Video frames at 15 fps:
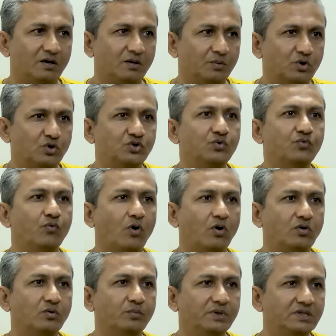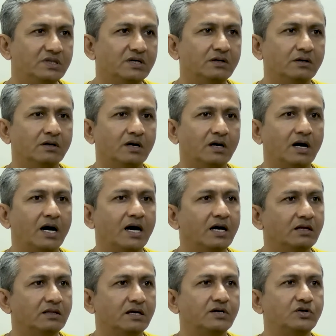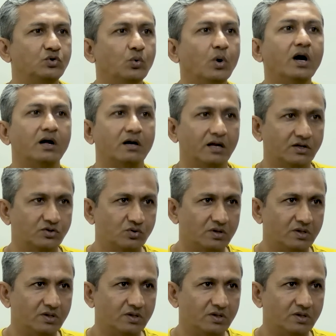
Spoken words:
Because you want to be the guy that you are actually.